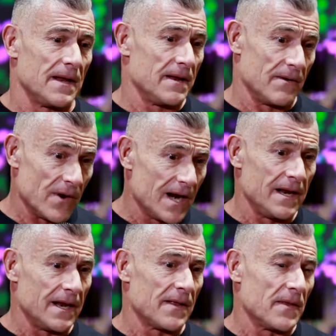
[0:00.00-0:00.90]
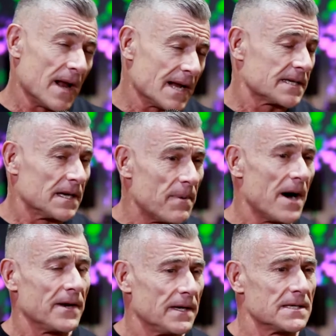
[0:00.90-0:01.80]
Really, and the nice thing
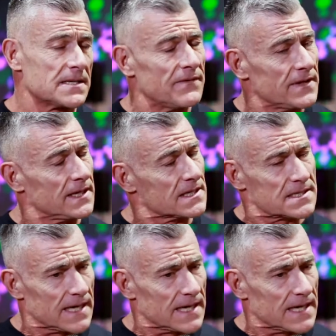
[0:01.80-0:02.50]
about it is everything is